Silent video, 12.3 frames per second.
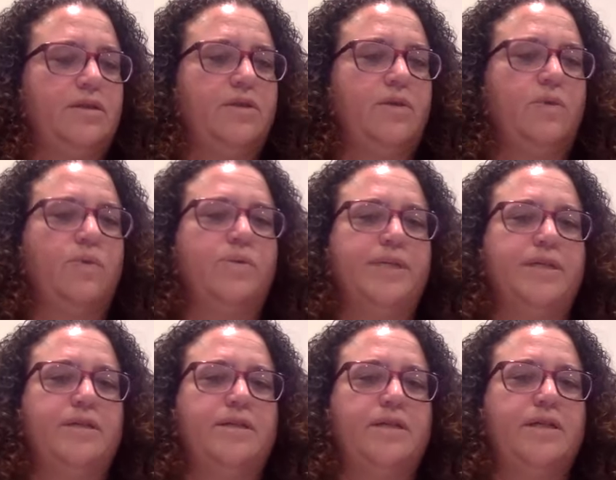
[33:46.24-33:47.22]
The
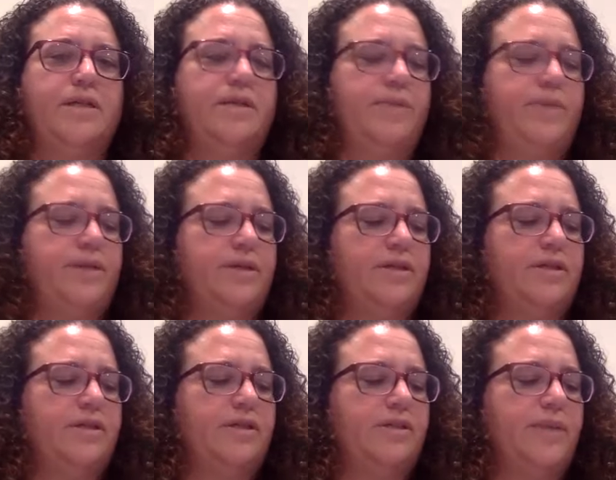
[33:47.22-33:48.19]
woman in the mirror
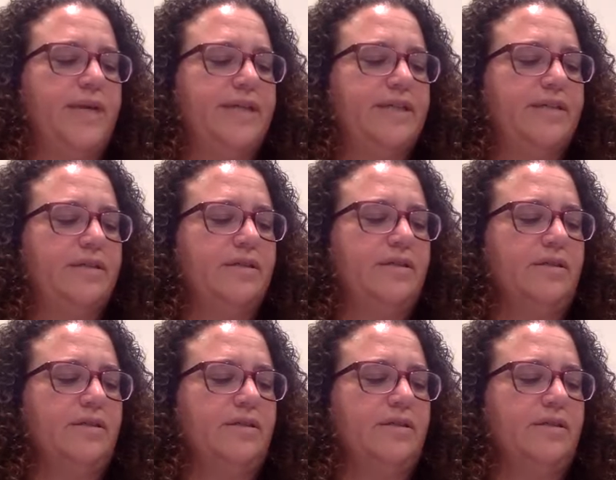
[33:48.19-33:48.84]
smiles.